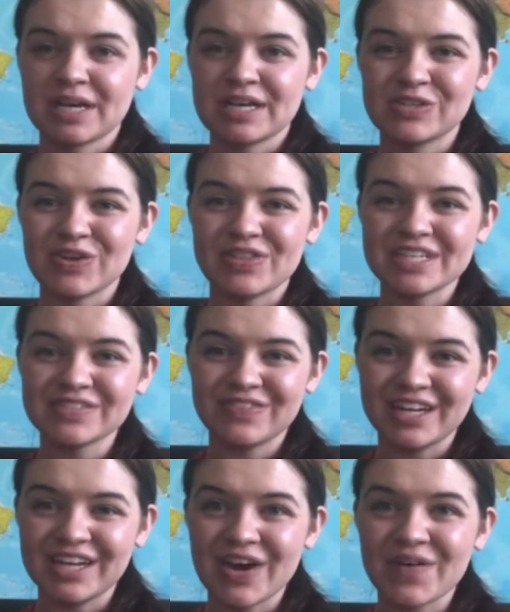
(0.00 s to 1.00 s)
So in this
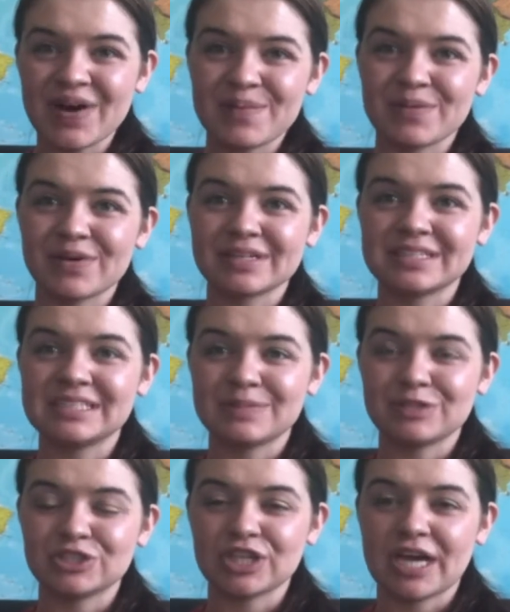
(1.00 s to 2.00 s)
video, I'm going to
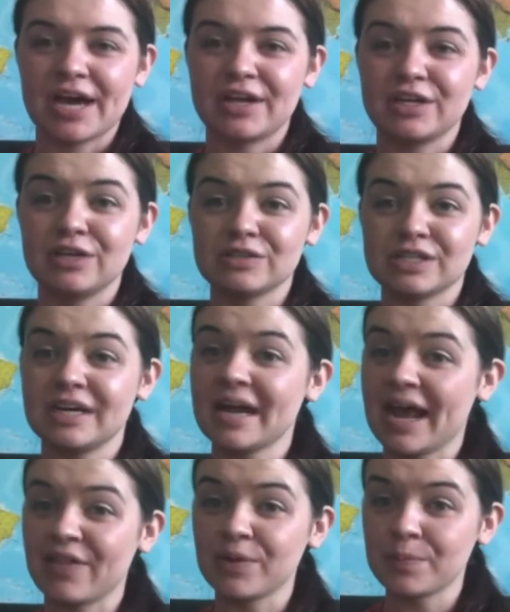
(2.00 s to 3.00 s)
demonstrate how to use an
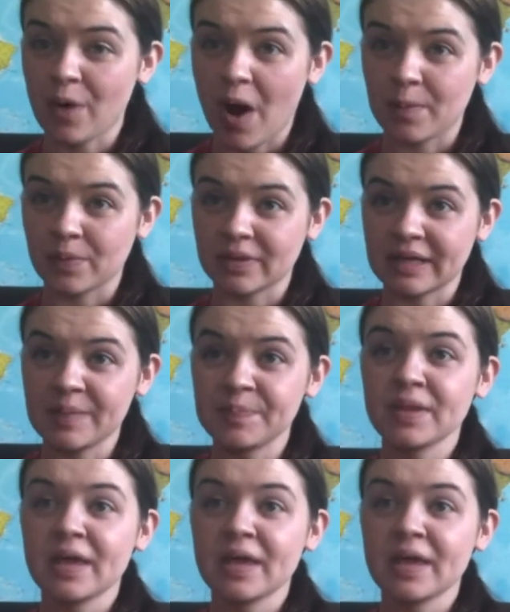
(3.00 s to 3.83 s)
inhaler properly,